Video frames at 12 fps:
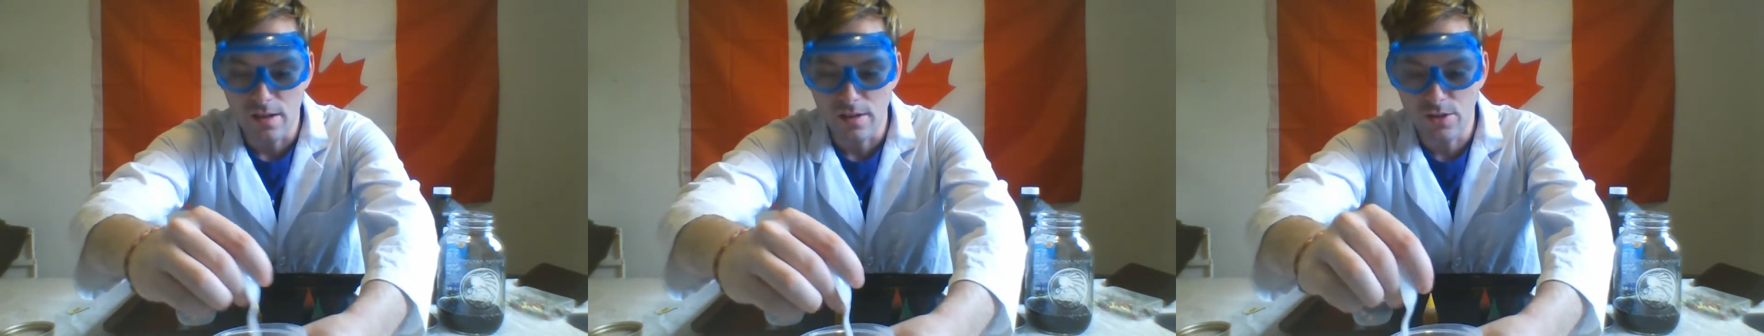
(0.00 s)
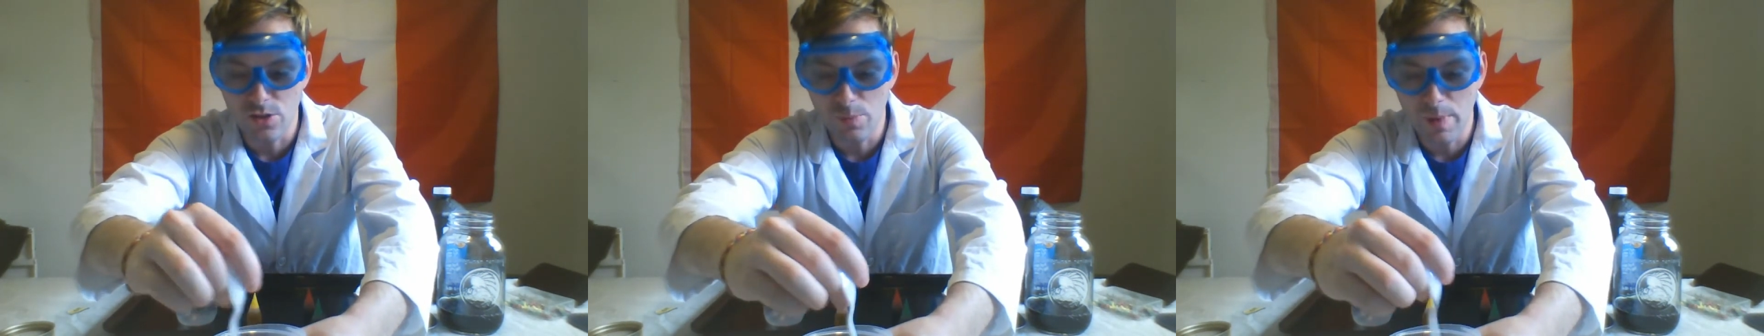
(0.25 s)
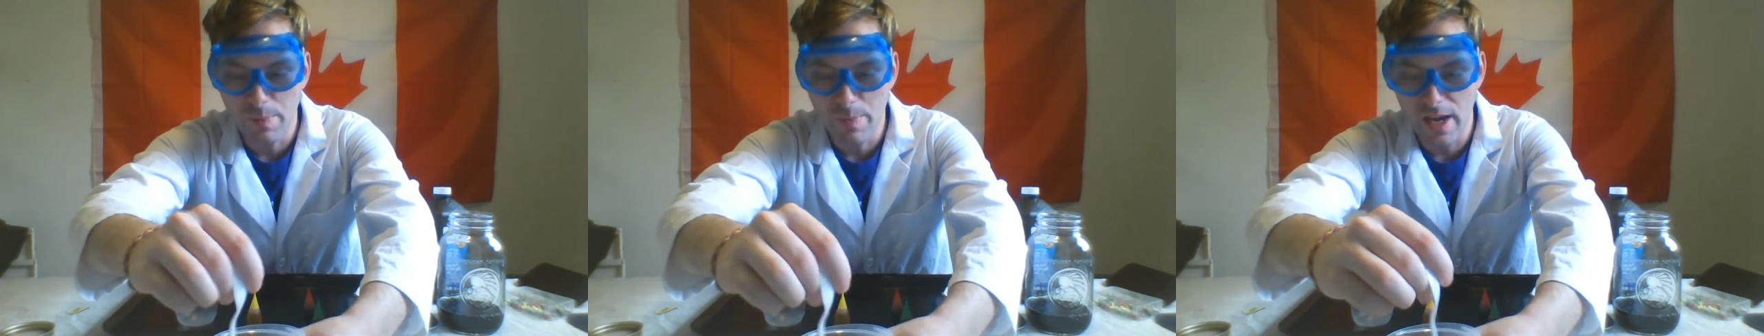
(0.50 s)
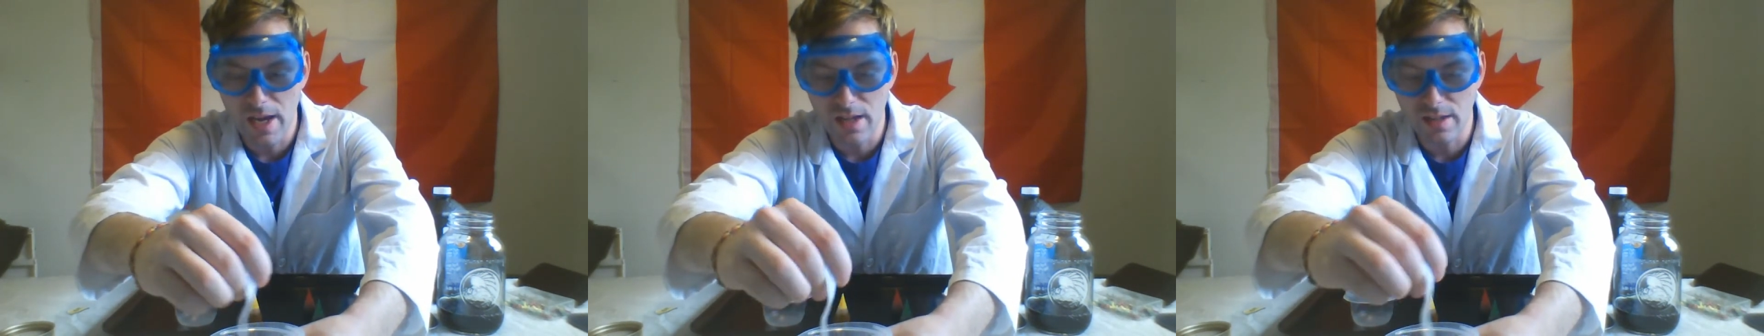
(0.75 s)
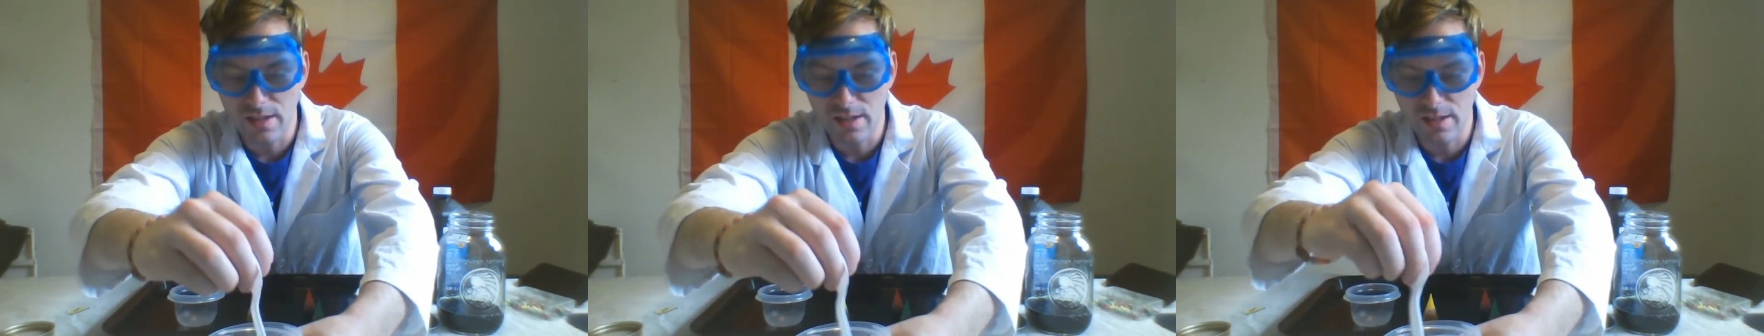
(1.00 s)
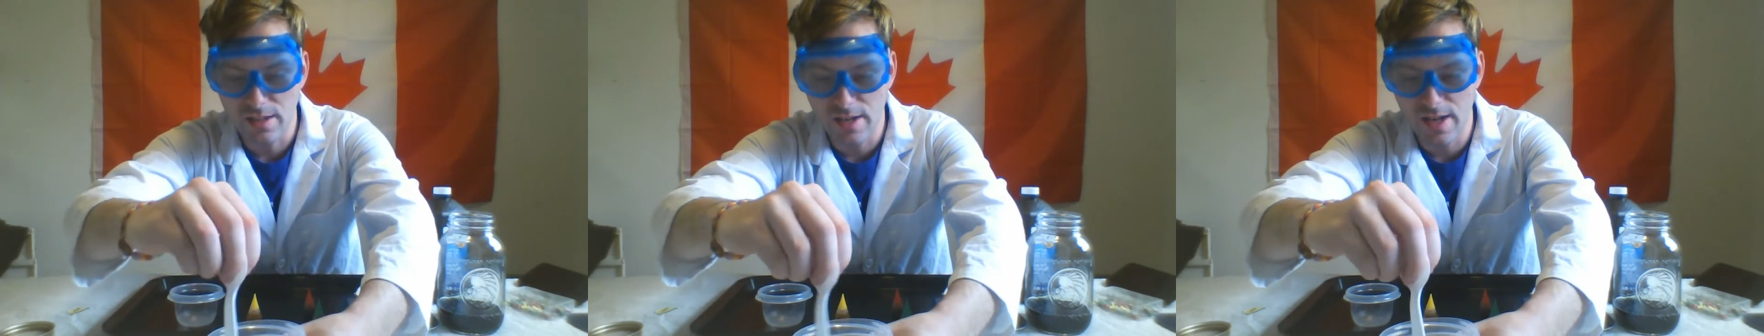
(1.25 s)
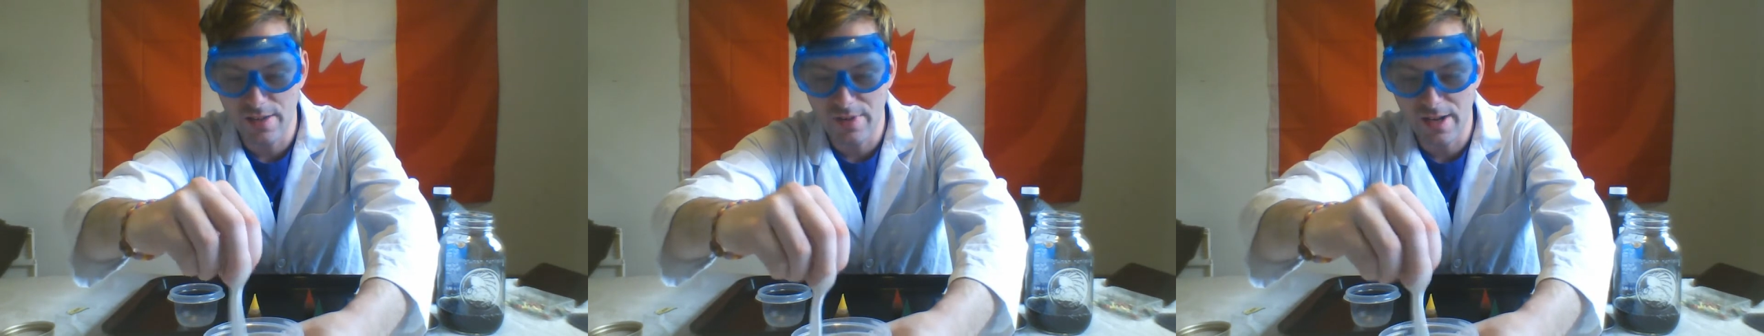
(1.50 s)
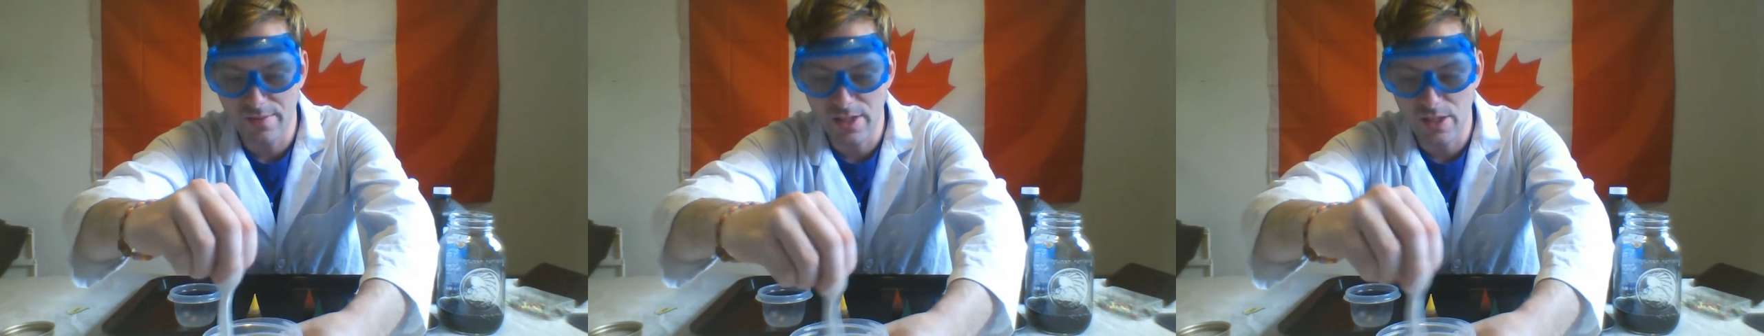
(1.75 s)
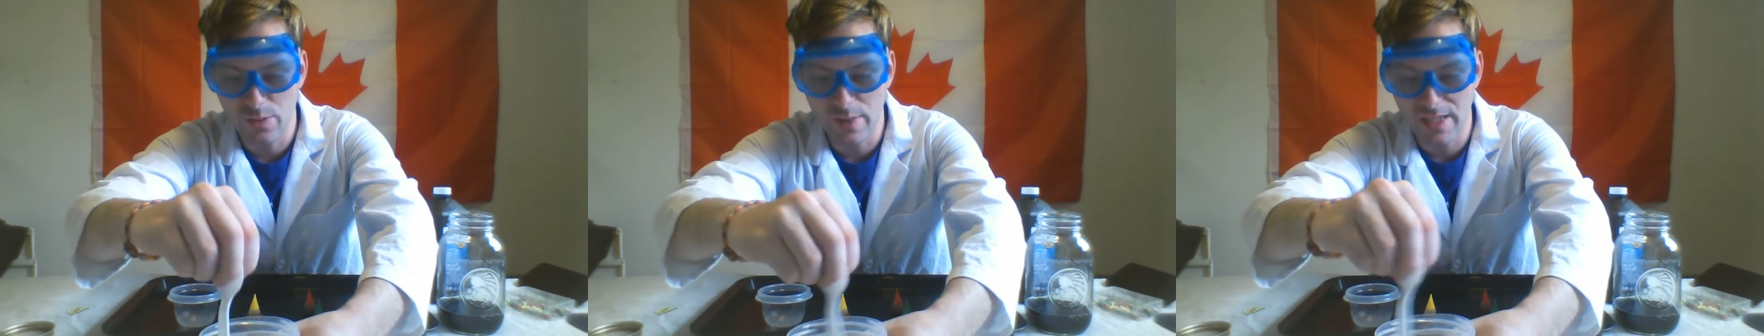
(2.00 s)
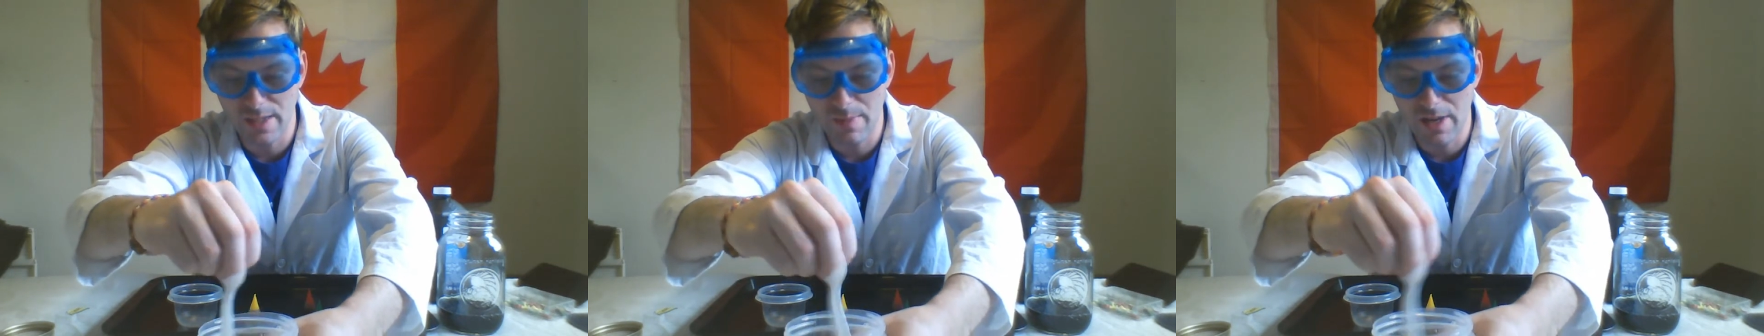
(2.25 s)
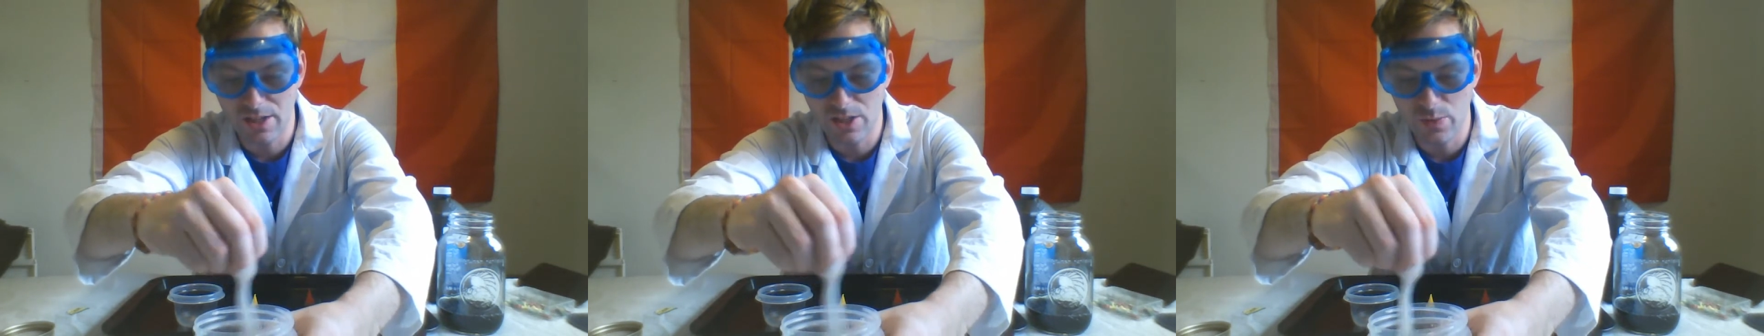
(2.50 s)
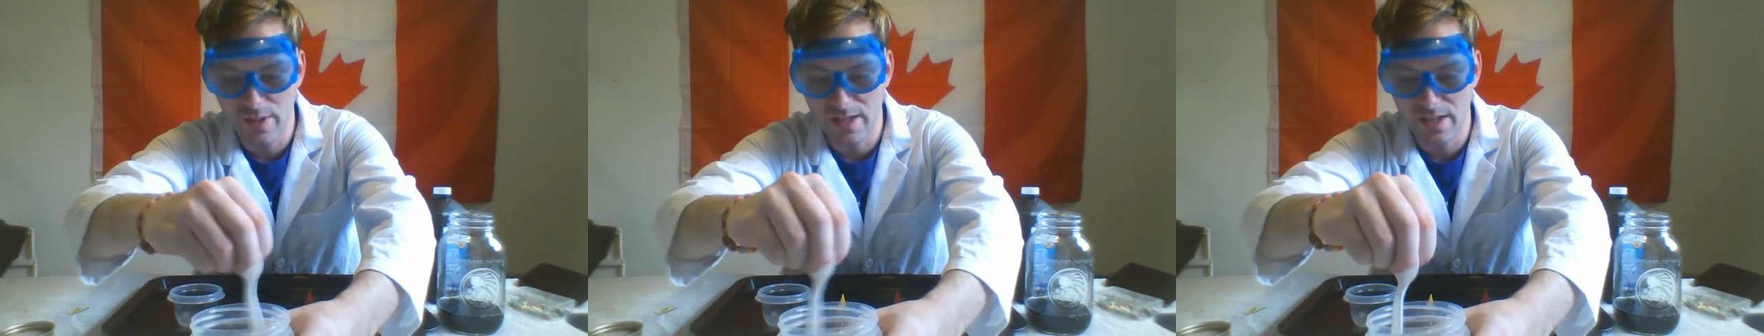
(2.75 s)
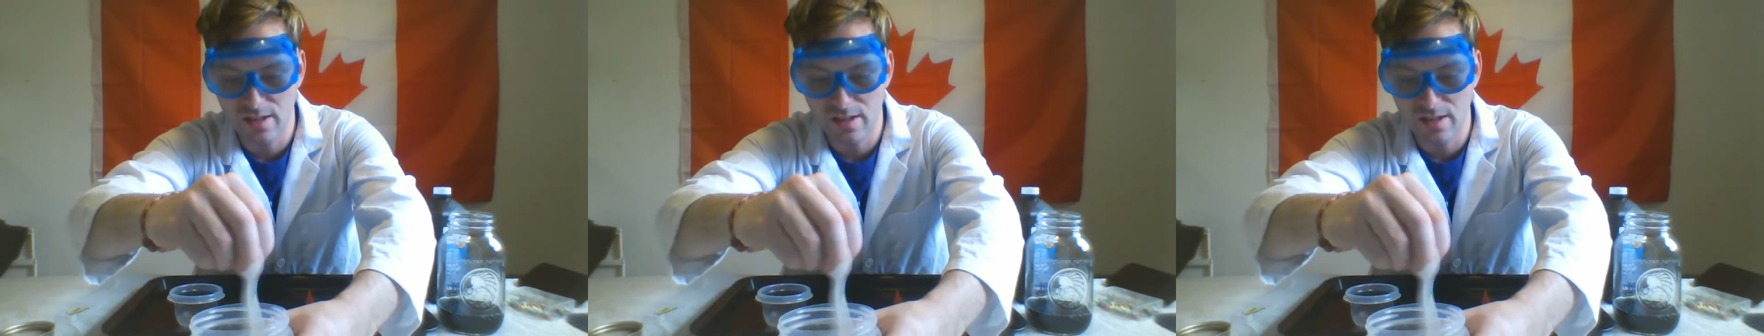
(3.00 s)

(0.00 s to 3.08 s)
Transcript: soupy paste and it's going to have kind of a sweet smell to it.